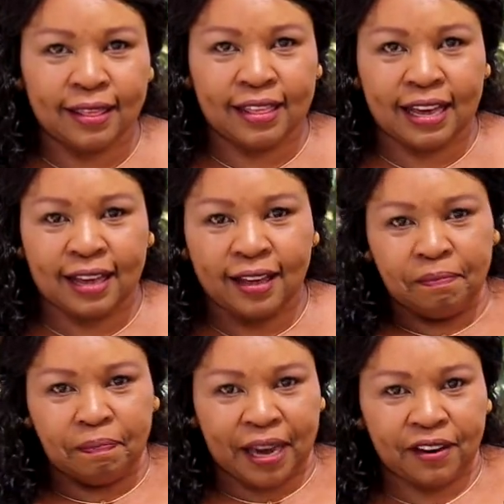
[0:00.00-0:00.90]
the
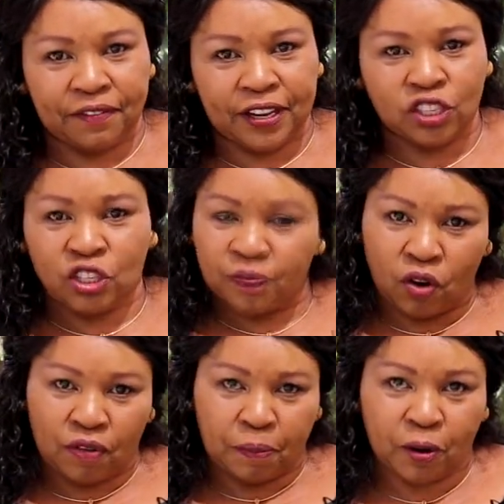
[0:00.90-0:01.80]
benefits
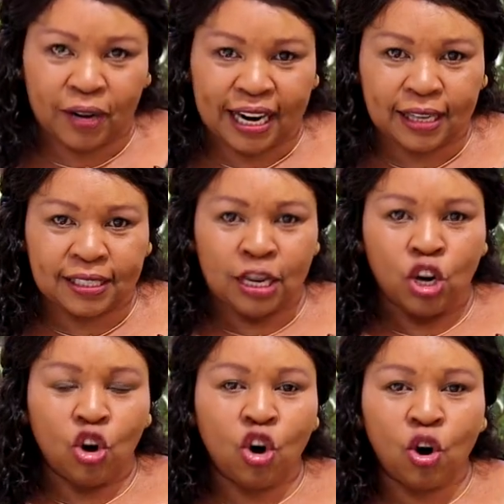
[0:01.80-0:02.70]
of a product
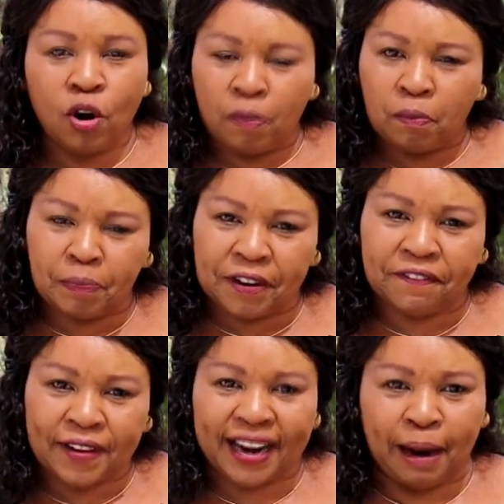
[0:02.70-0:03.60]
or
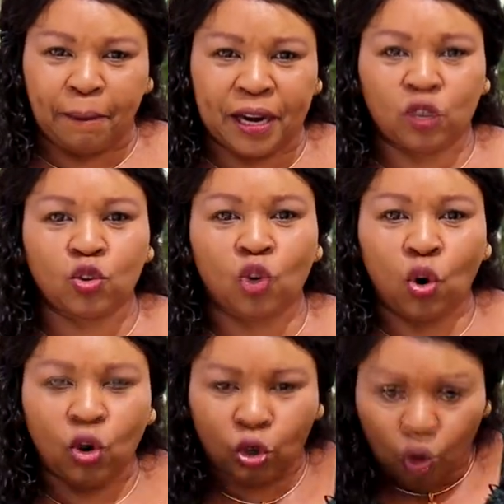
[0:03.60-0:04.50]
preferably to
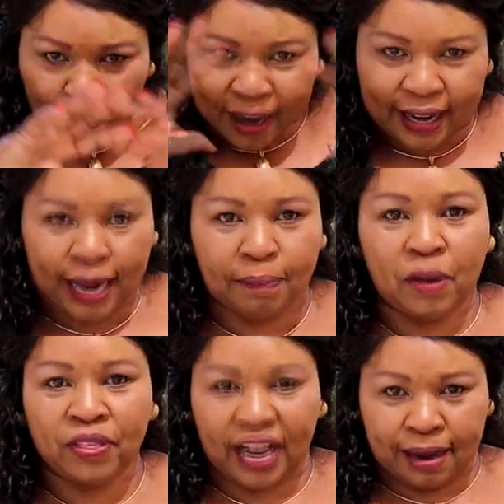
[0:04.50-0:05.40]
talk globally
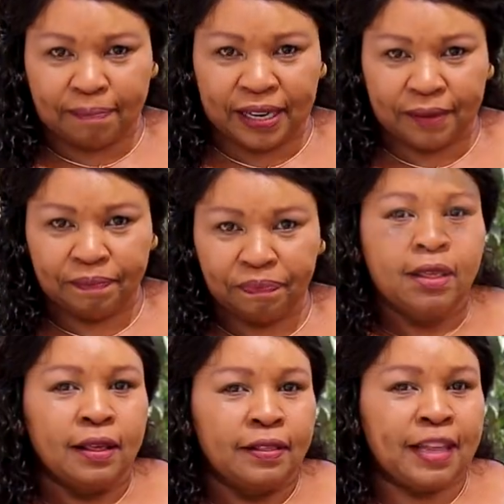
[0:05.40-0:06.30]
about the company.
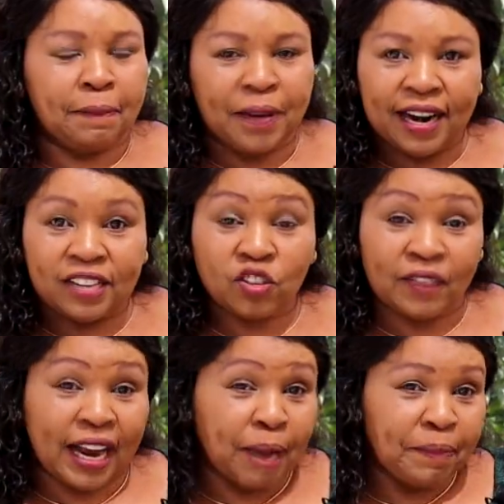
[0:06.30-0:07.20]
The appearance
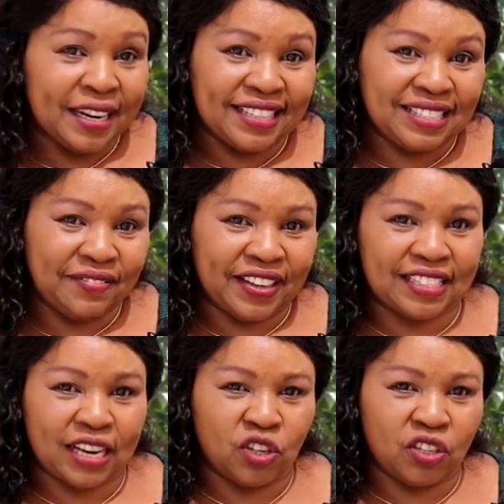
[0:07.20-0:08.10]
of a company's chief
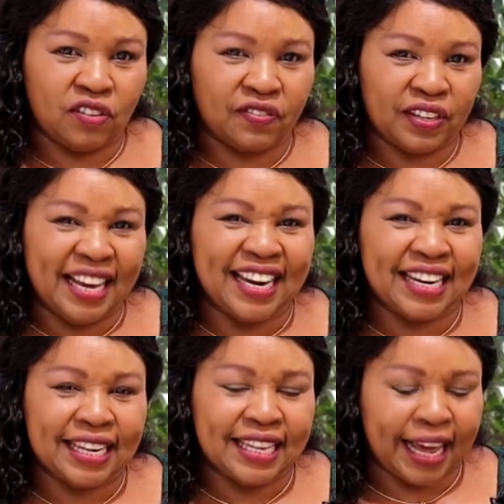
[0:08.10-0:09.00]
executive
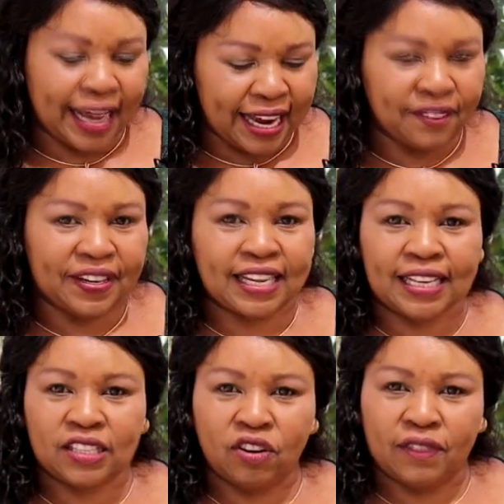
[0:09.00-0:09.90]
in the
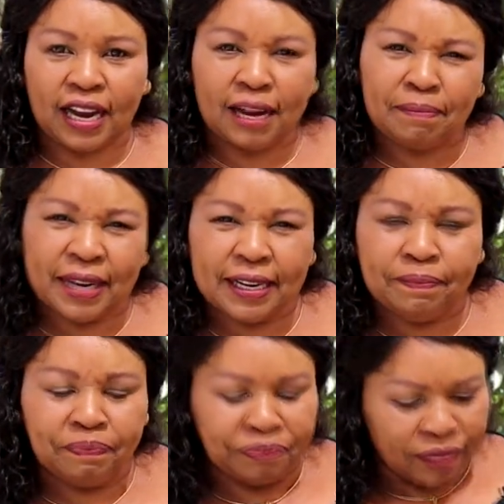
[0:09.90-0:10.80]
advertising of a
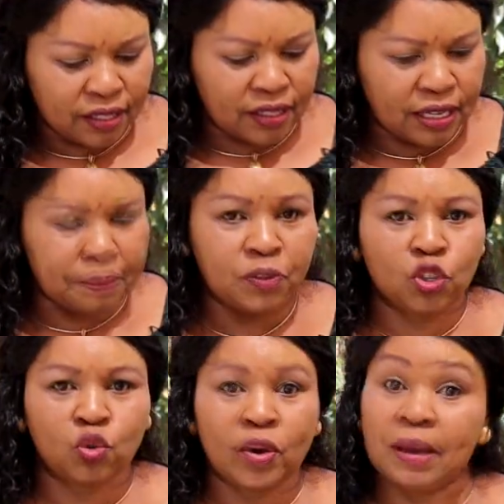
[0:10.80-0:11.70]
company
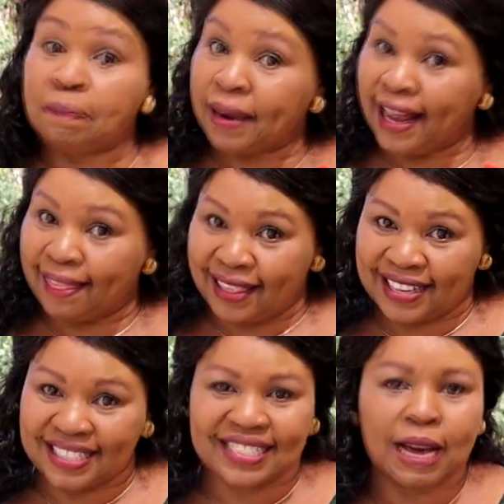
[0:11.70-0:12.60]
seems to imply
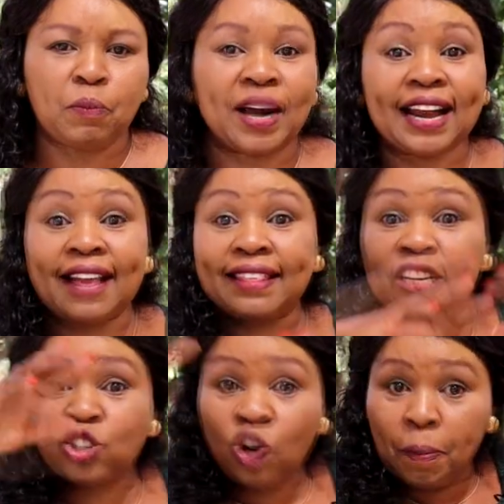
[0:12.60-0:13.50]
that someone at the
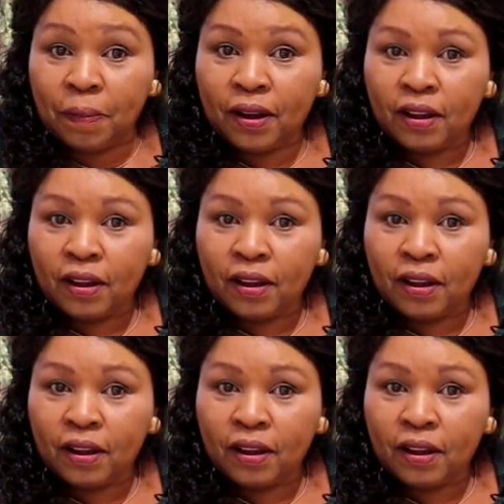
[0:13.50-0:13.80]
top